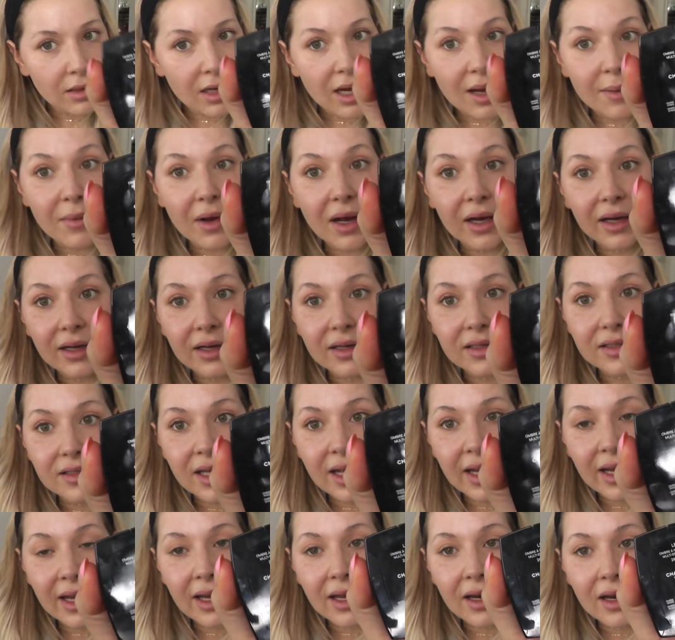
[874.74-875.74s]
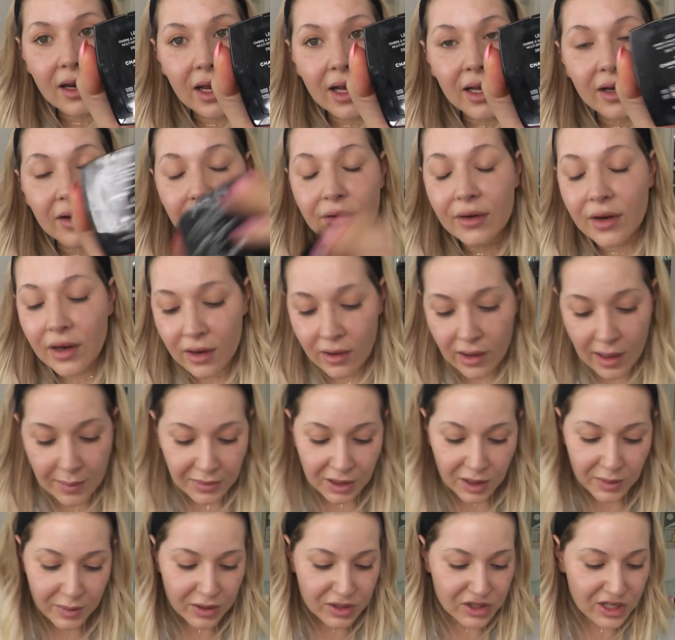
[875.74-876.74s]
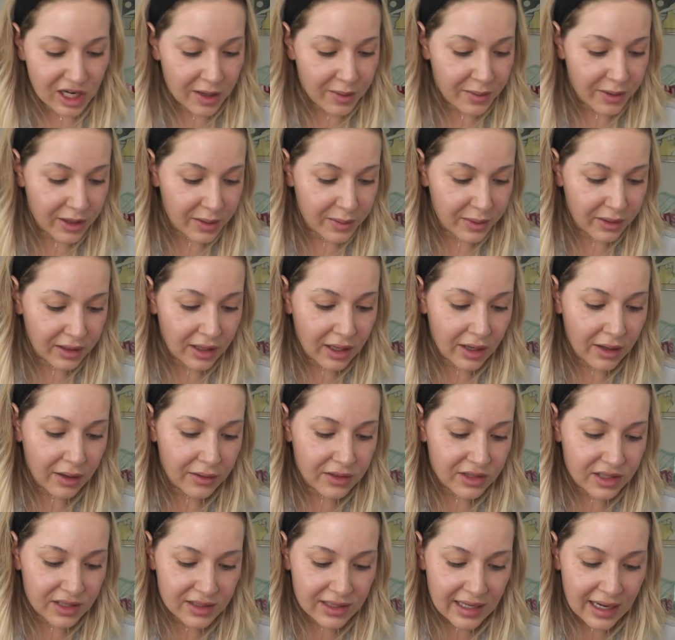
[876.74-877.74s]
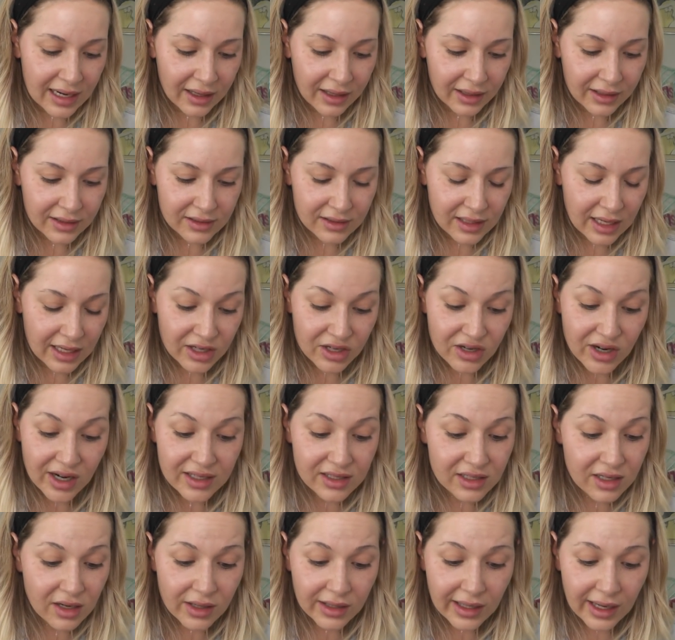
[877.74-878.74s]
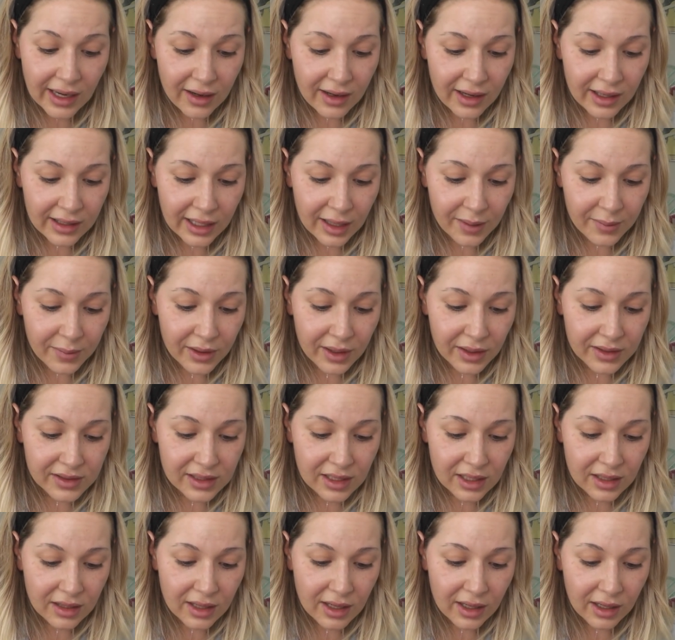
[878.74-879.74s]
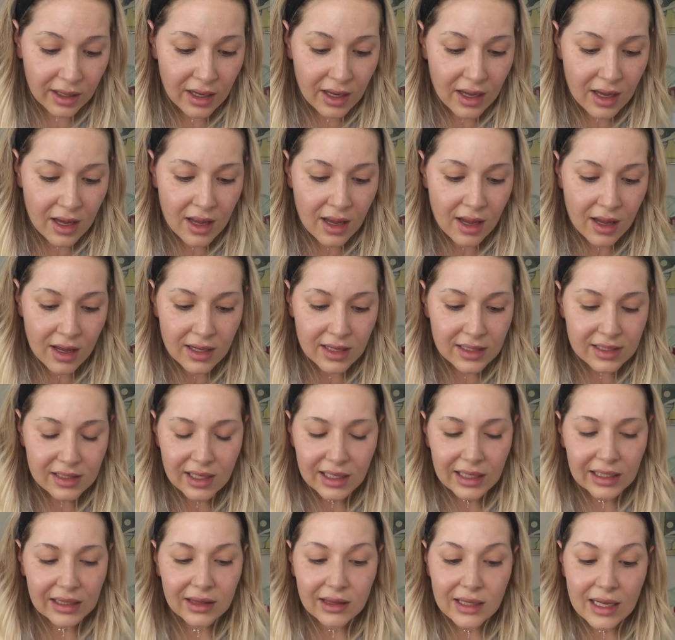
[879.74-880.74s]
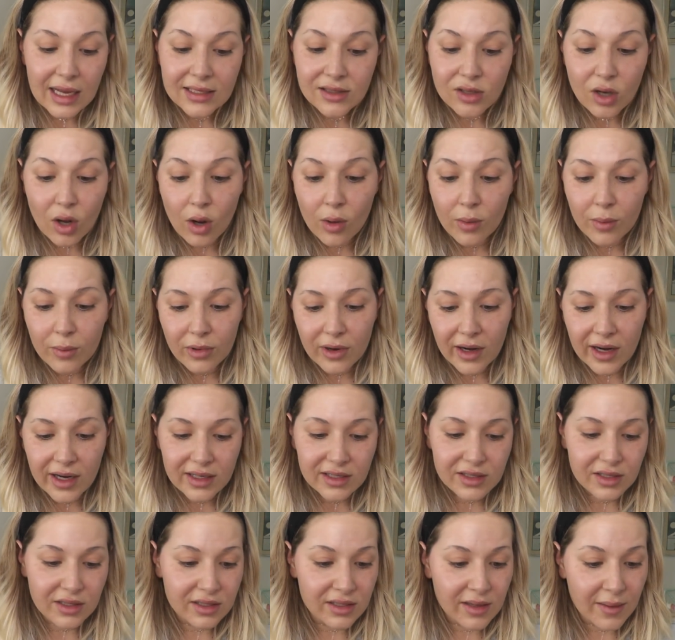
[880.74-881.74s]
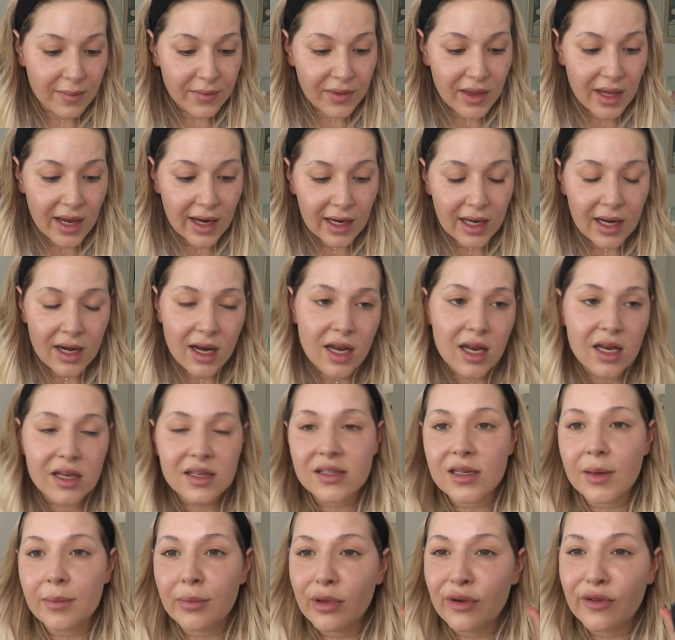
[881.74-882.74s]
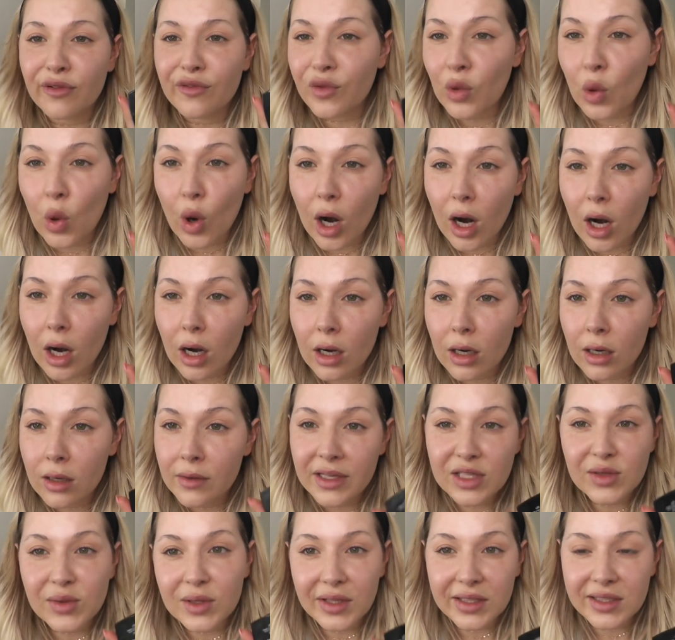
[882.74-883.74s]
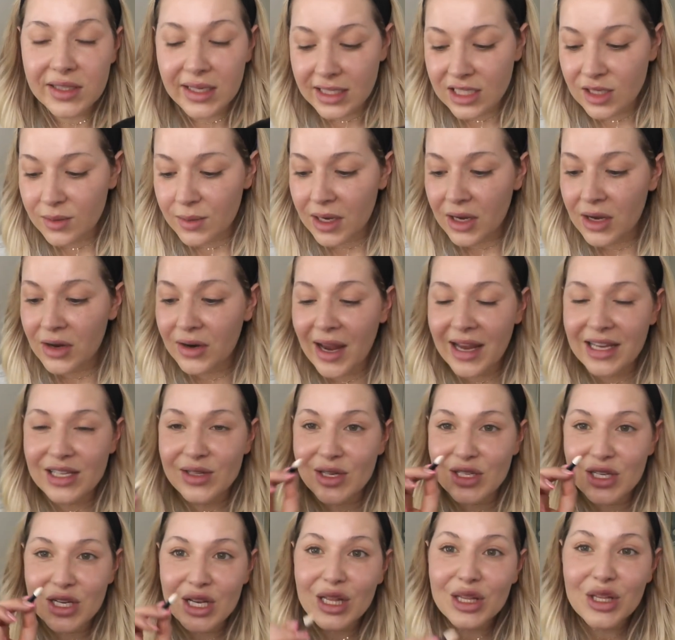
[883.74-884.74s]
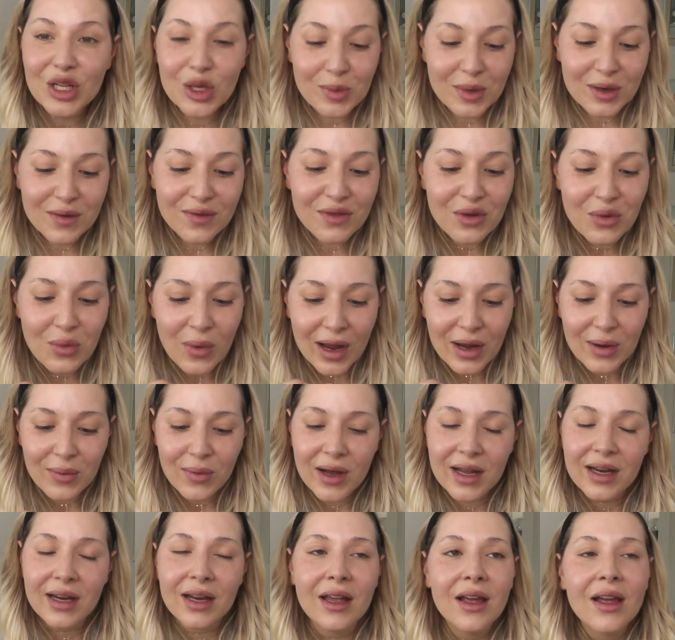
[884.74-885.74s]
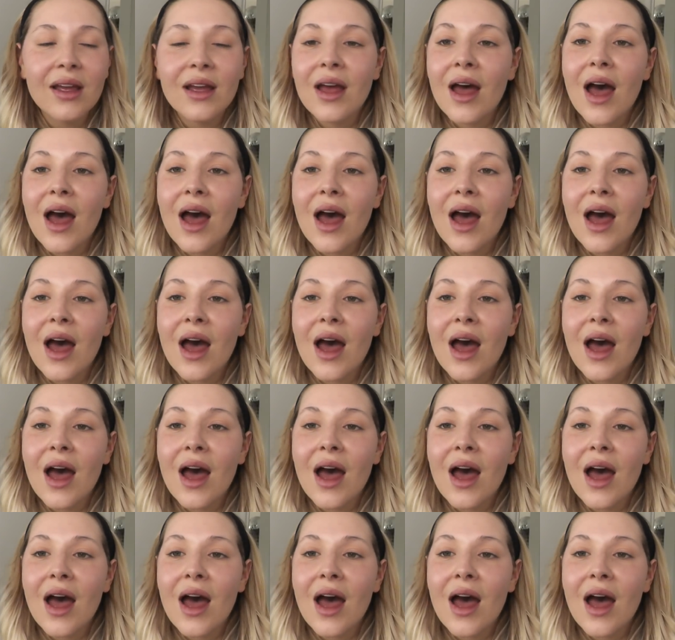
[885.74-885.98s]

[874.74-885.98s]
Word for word: I'm not gonna say it, I don't know. I'm gonna try to put it below, just Alex. You guys know I can't, I can't pronounce anything. It's like Les Ombres or something, and it's number four. That's what it looks like to me. Okay, so I took a little bit of the white one.